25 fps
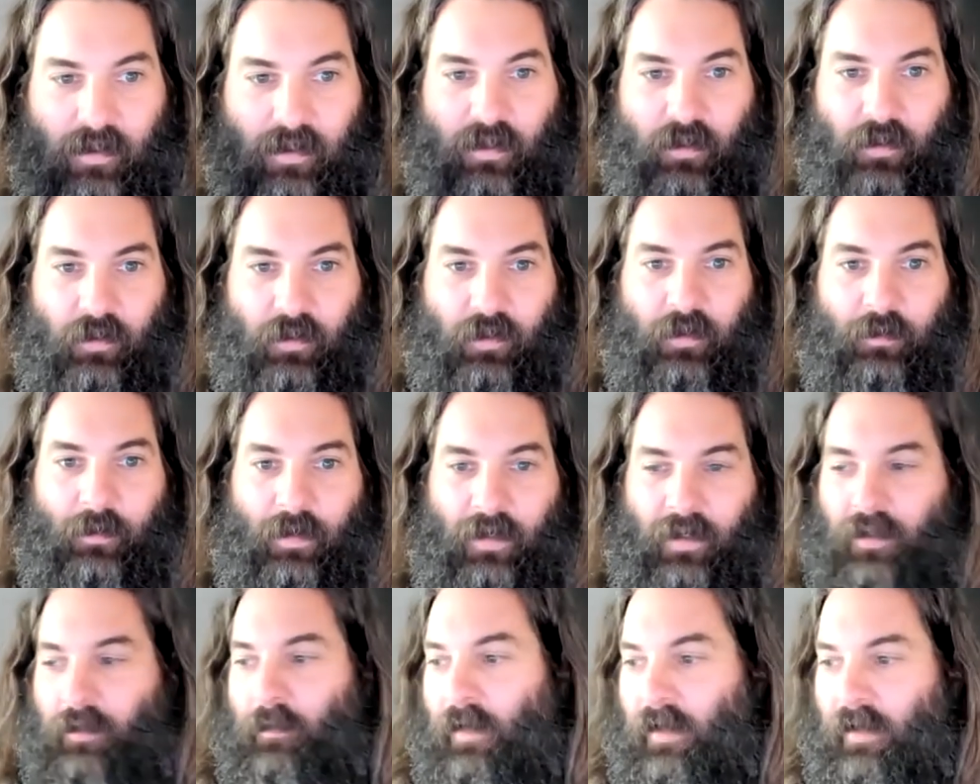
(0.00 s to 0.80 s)
a certain
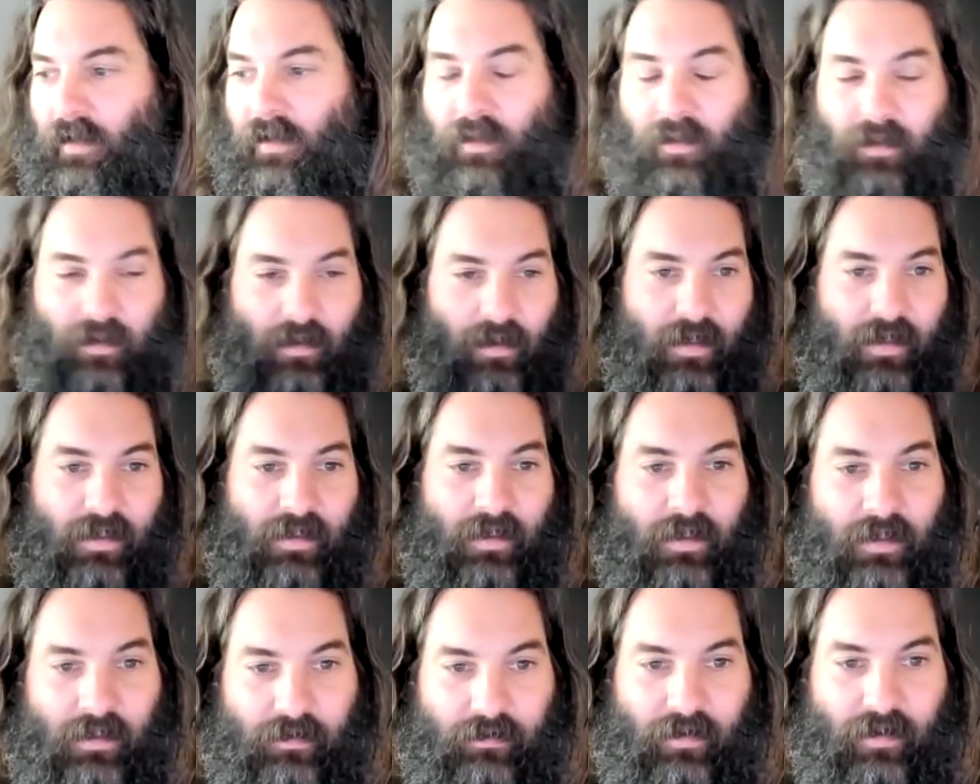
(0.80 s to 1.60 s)
amount of money, a
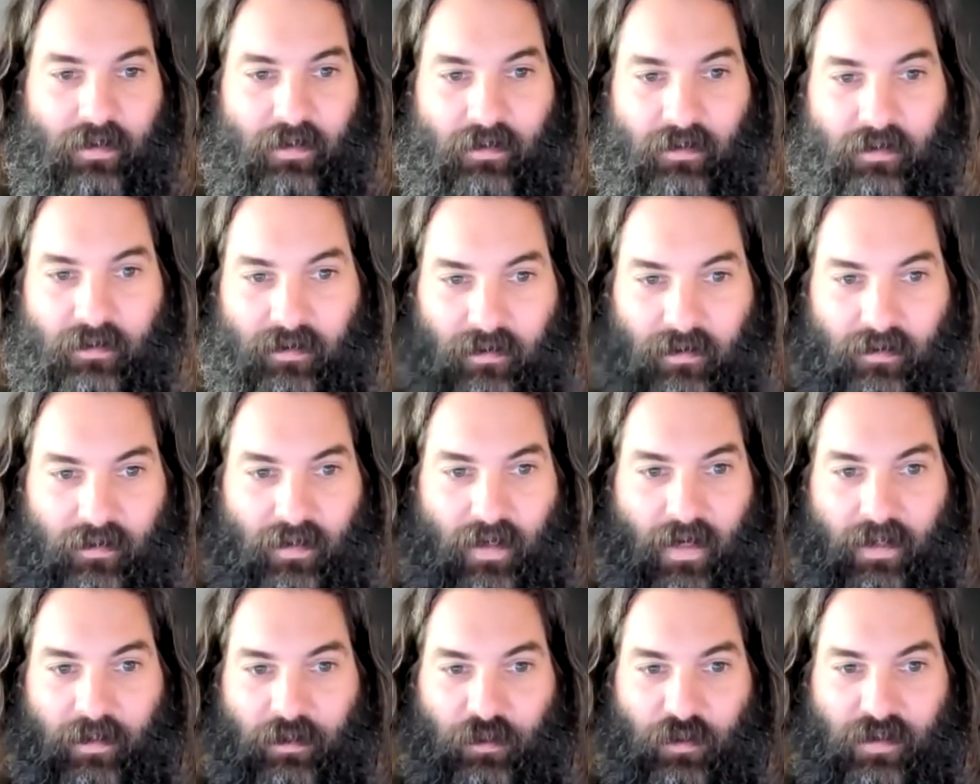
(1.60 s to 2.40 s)
license fee,
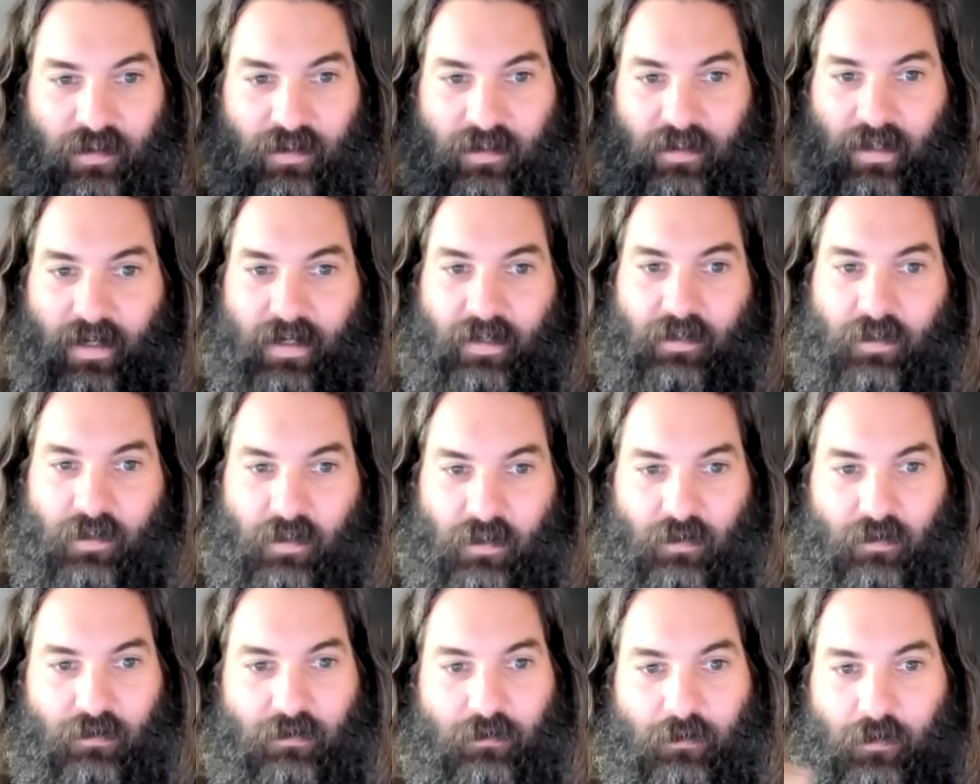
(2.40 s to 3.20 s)
and just get the
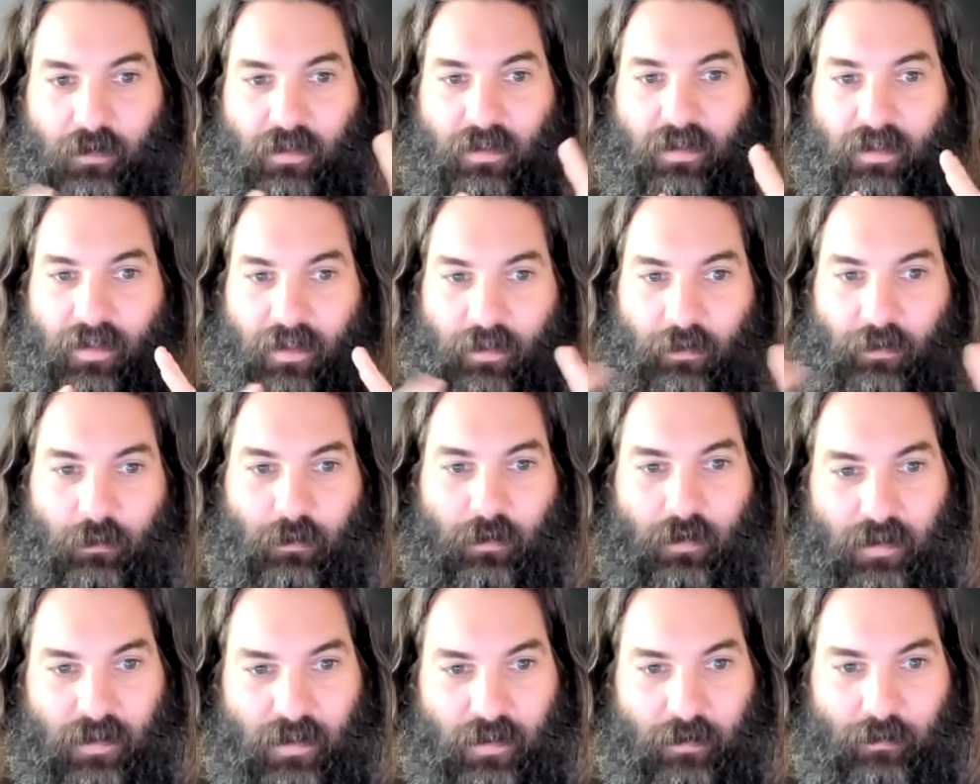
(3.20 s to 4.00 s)
software and
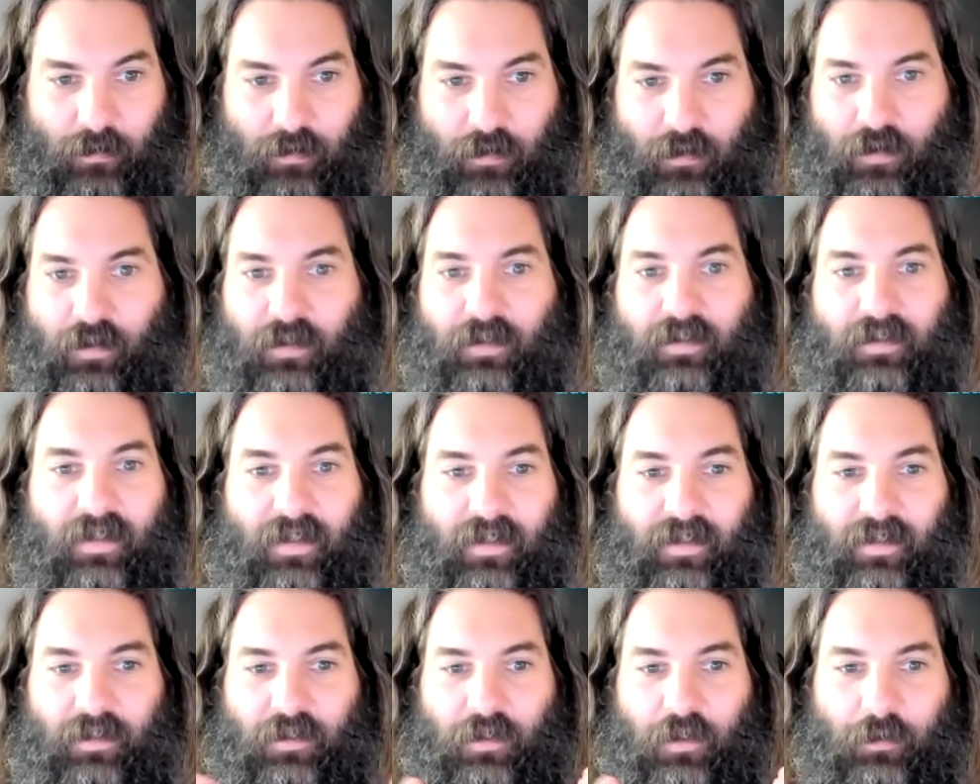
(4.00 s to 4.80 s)
all the support,
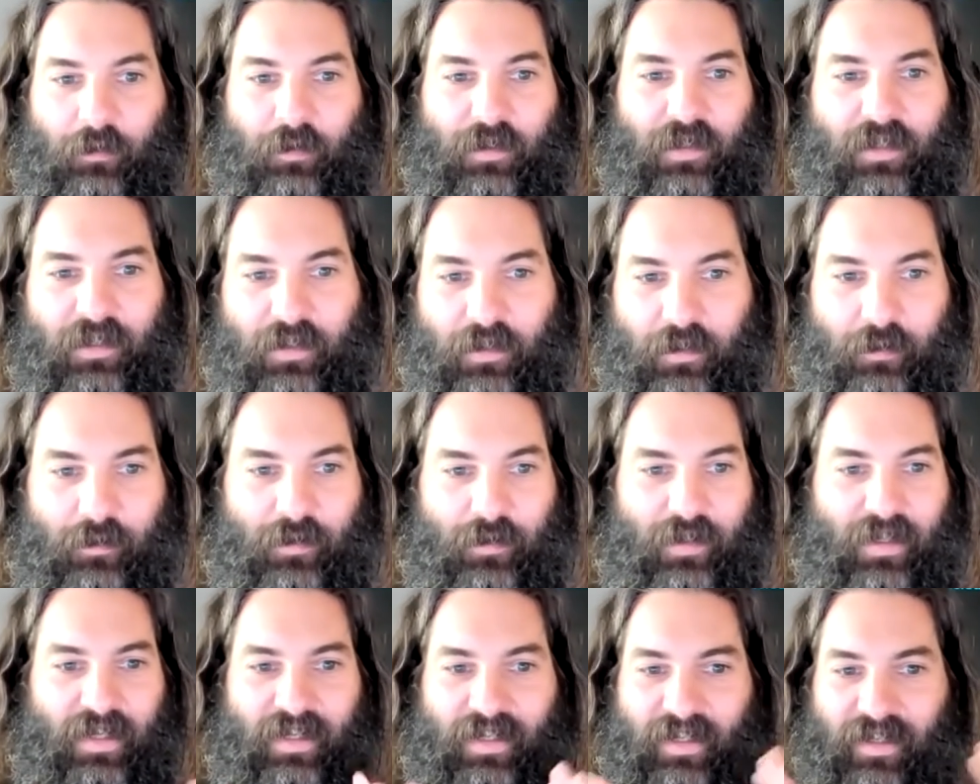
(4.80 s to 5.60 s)
and they don't want to deal
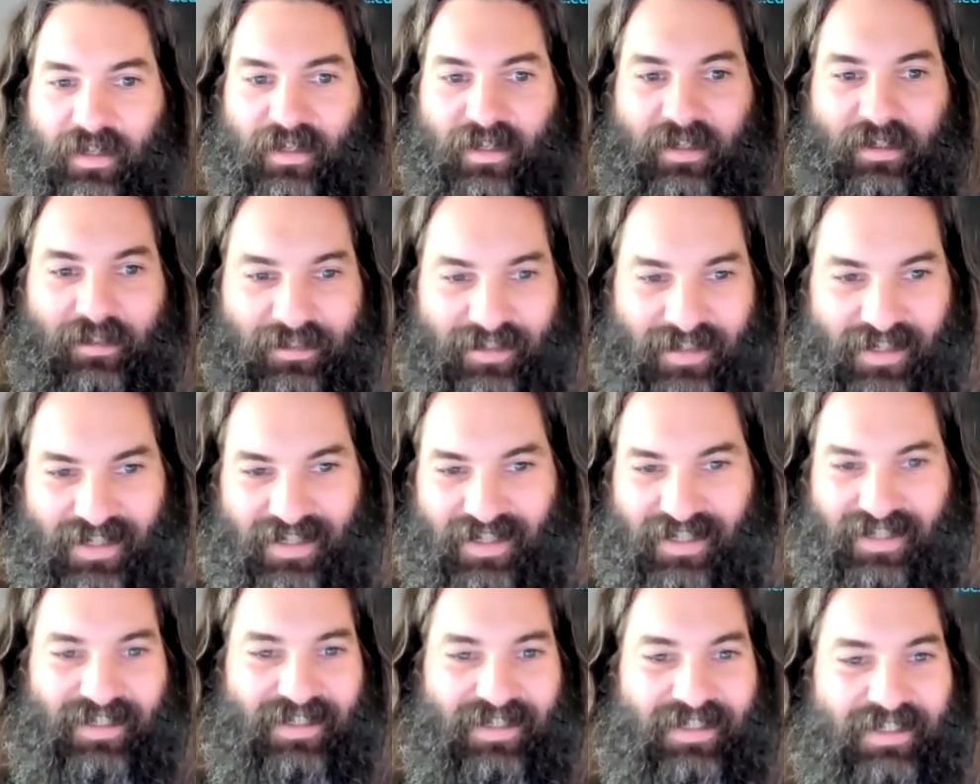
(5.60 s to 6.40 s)
with anything else.